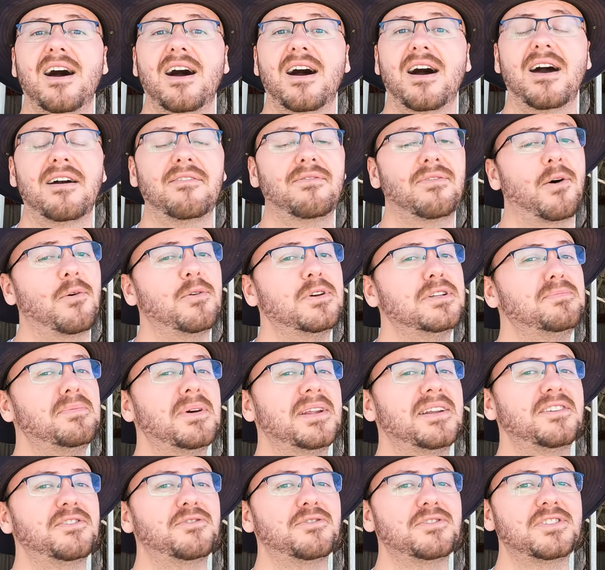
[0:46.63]
I've always
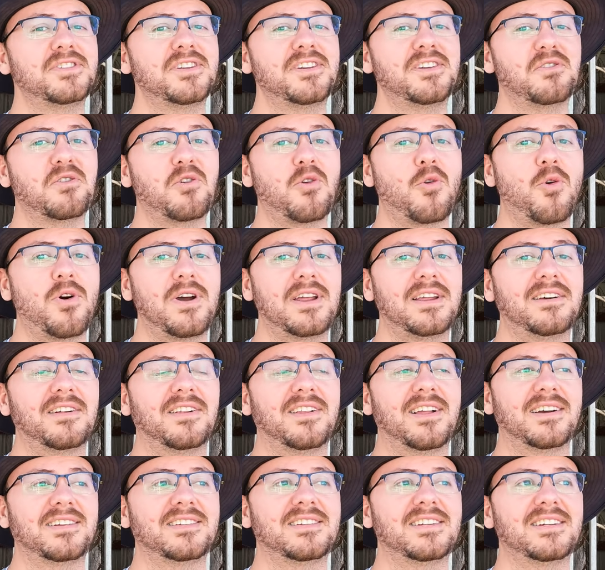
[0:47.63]
been interested in coin
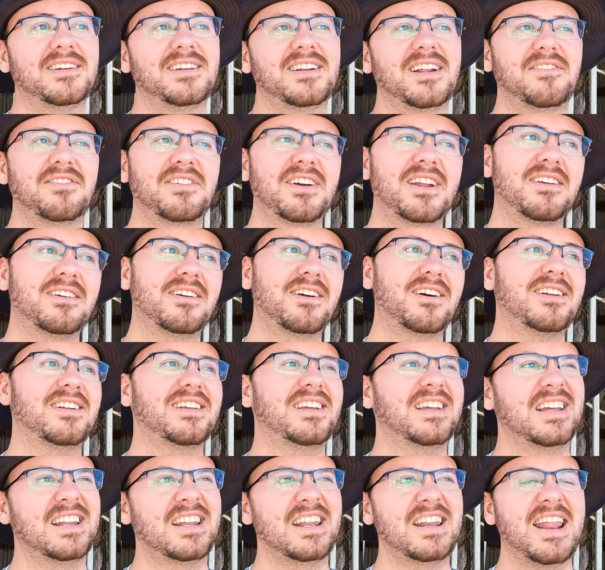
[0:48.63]
collecting, and I've kind of gotten
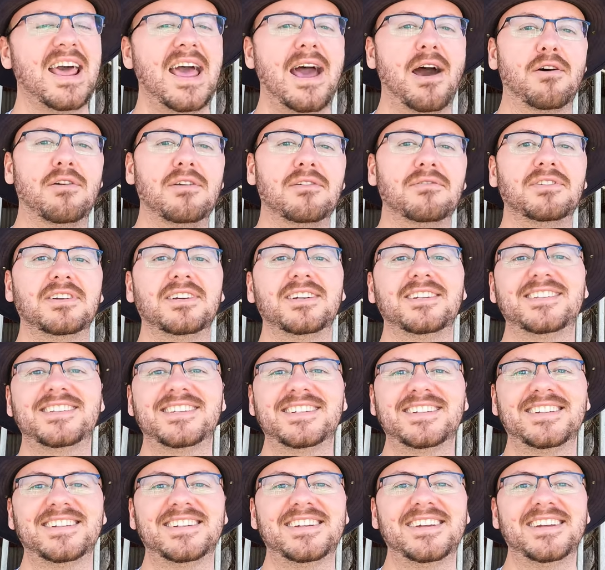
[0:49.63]
in and out of
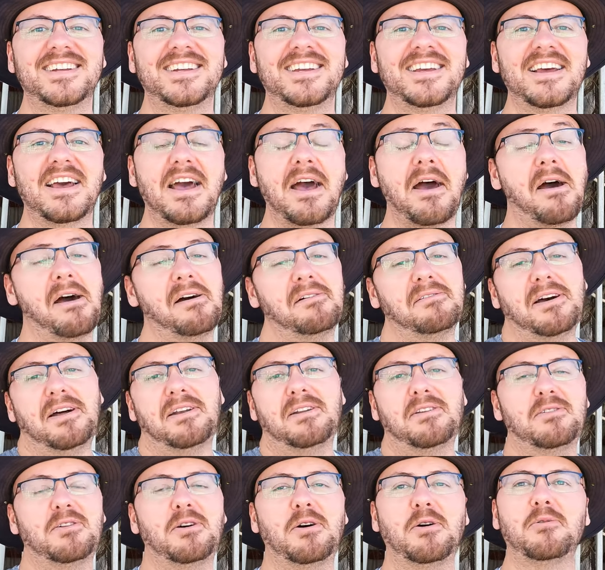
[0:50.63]
it. I
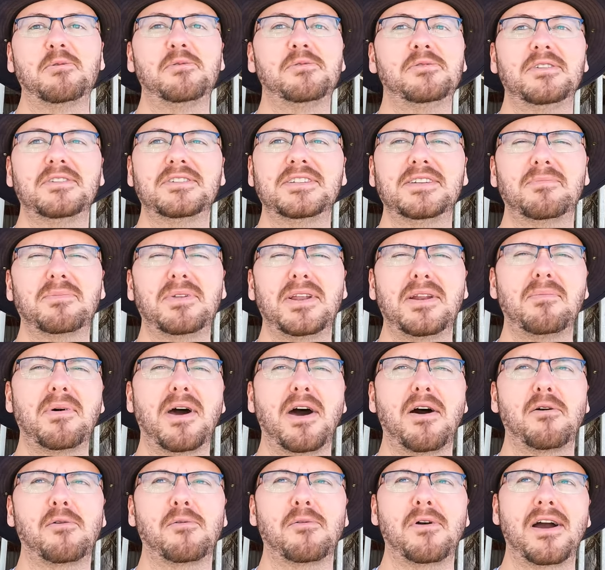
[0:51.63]
don't know. There's something
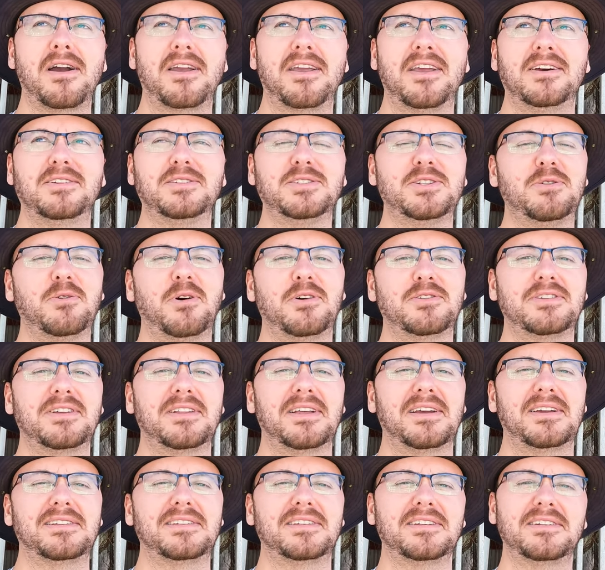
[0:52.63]
about rock hounds who also
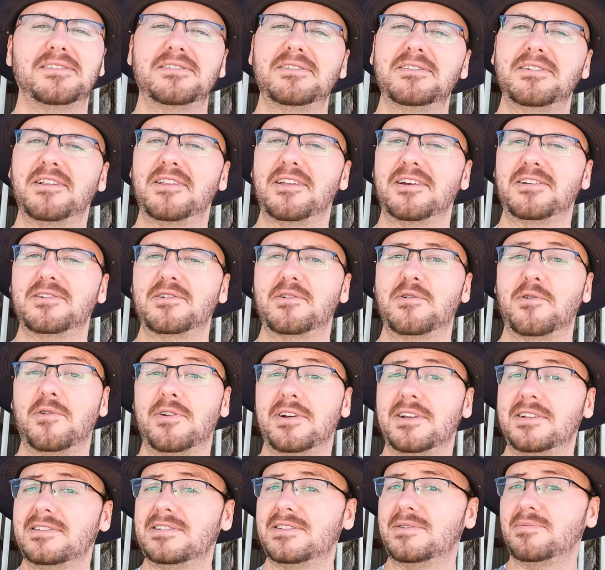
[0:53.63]
like to collect
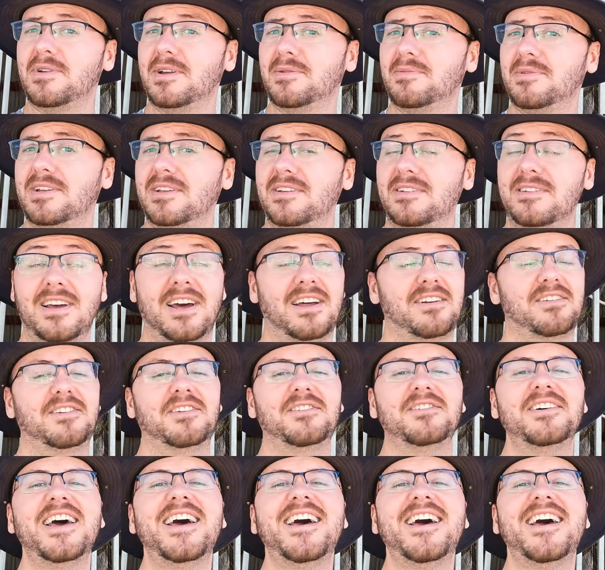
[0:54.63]
coins, maybe. I don't know.